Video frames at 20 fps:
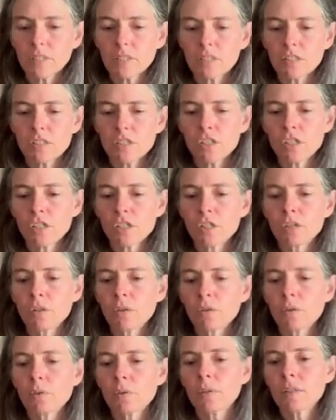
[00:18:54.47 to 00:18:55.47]

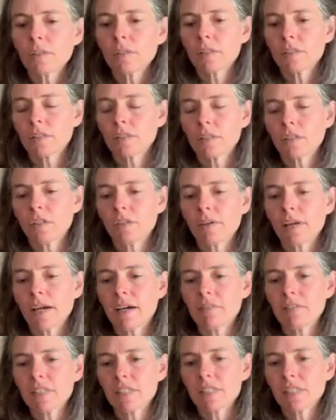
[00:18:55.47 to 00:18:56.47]
So you
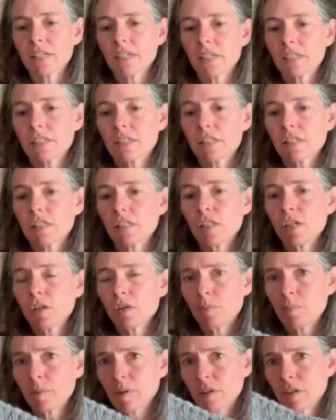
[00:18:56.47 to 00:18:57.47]
have this nice
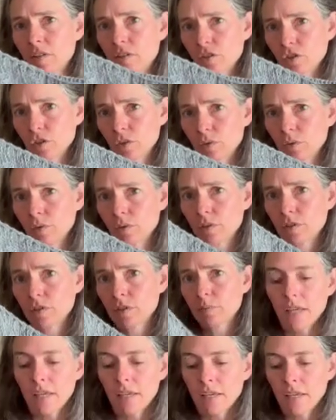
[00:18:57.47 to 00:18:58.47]
slope on the
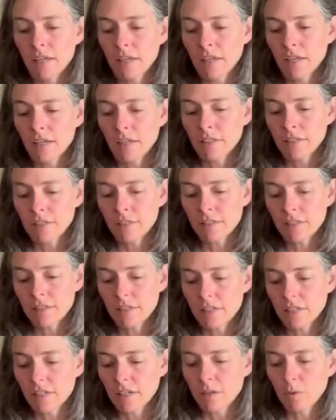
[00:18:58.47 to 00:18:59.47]
shoulders, and
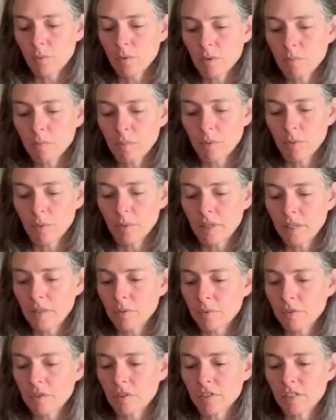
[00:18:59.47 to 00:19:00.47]
at one
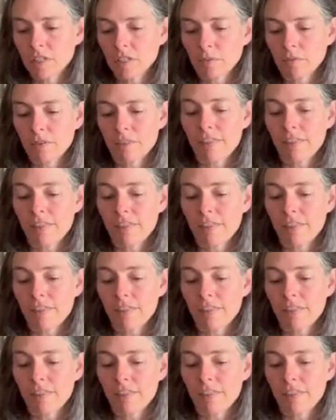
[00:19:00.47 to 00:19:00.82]
point when you're done with